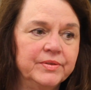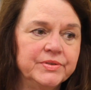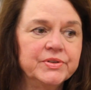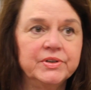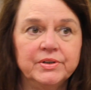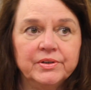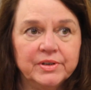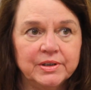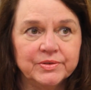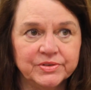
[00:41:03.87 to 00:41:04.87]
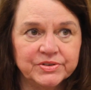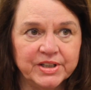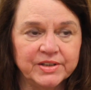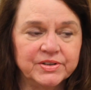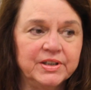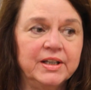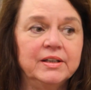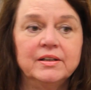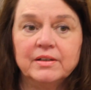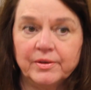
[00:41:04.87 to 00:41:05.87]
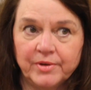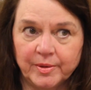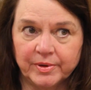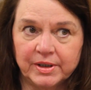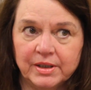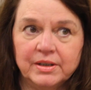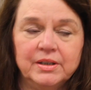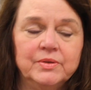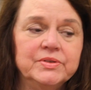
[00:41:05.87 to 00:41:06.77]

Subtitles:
was the year that he was assassinated and that Robert Kennedy